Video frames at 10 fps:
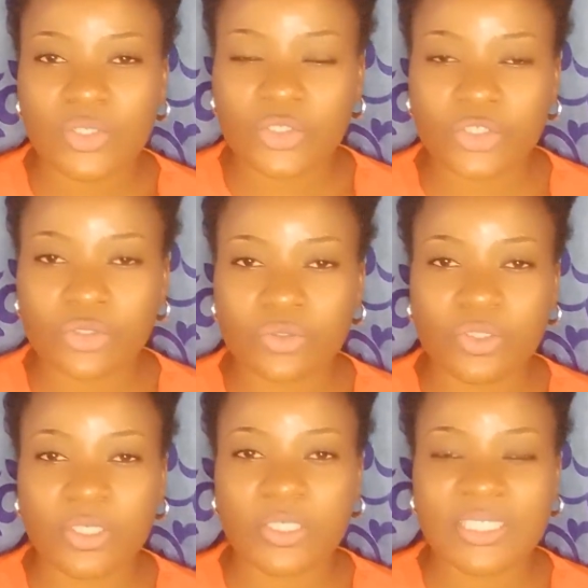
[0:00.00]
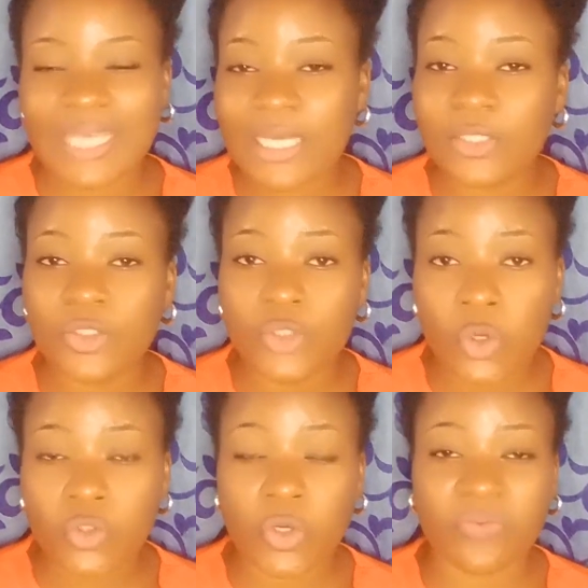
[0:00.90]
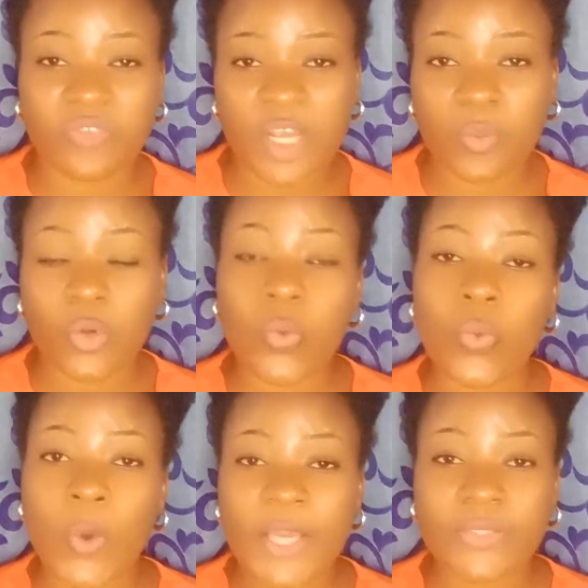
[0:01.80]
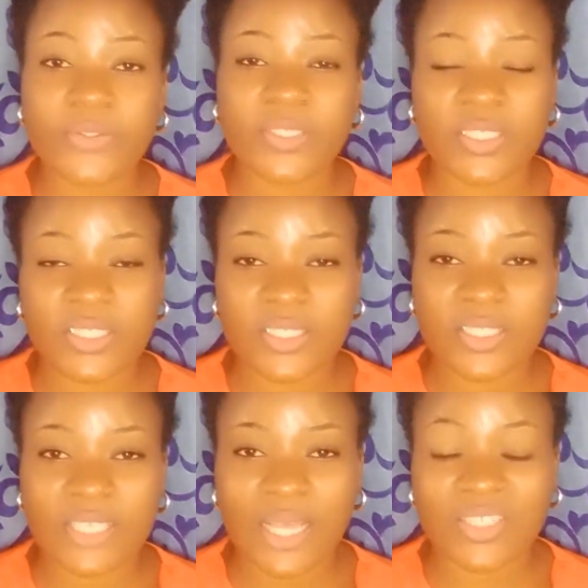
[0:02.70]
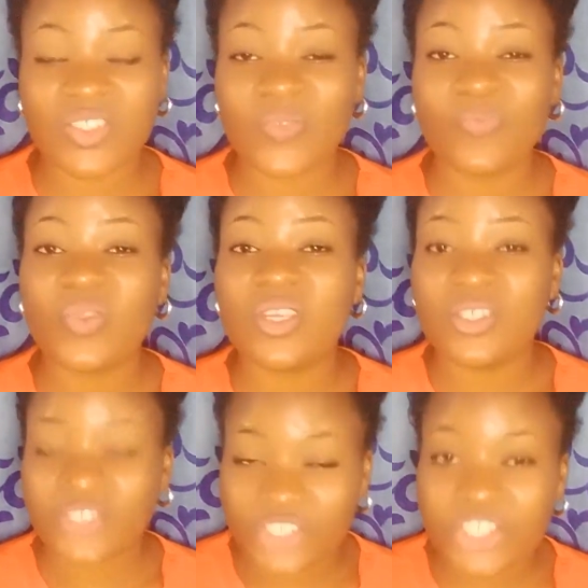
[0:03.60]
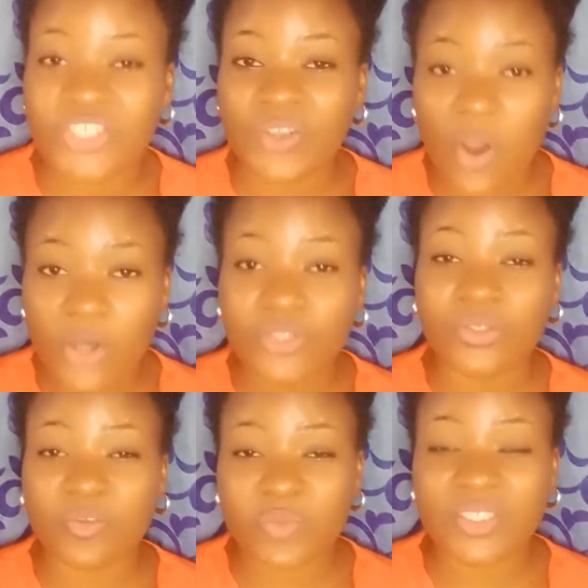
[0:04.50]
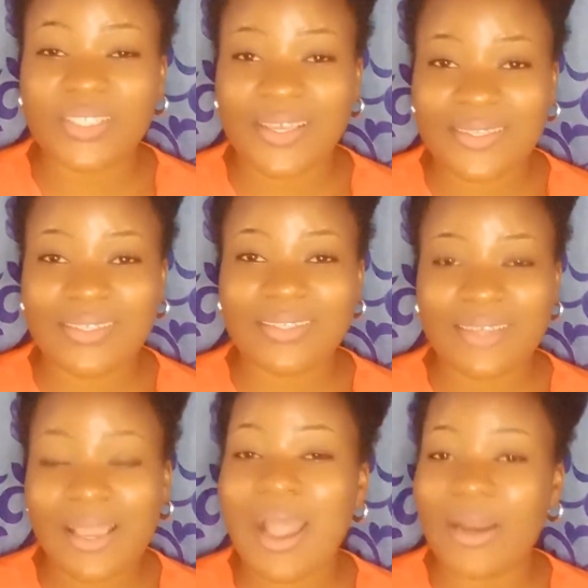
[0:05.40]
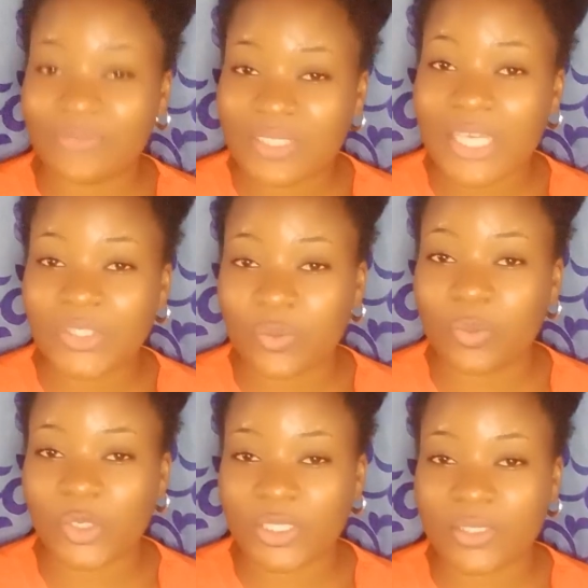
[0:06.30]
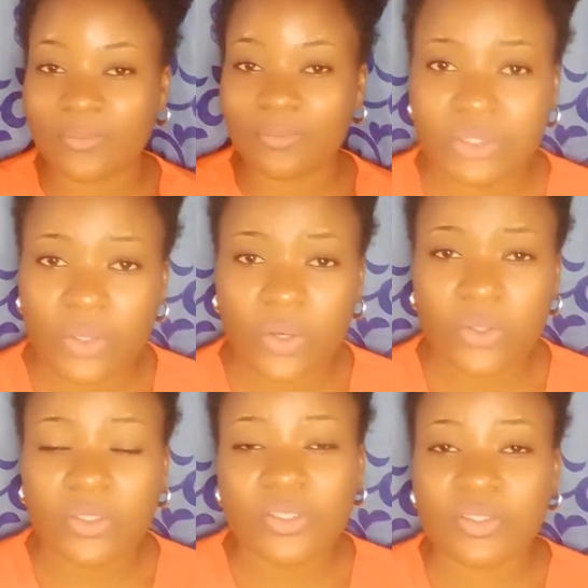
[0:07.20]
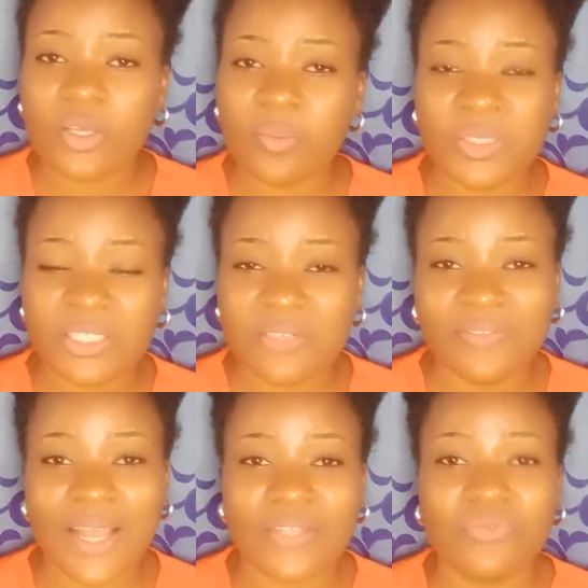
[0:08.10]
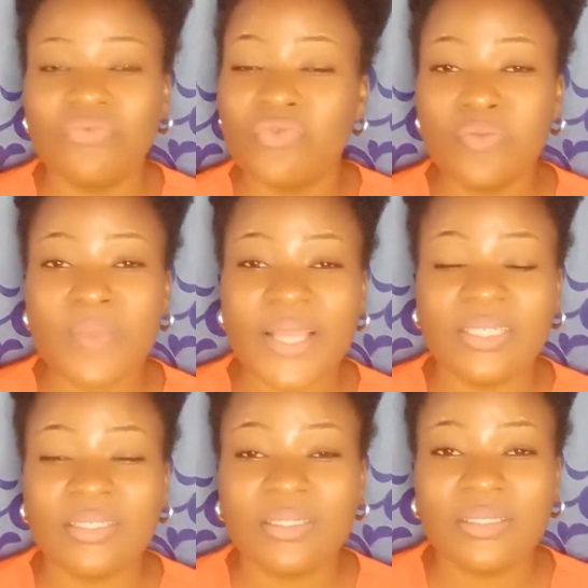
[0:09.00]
should take note of them. When you see these signs, she's 100% after your money. You know, some believe that women,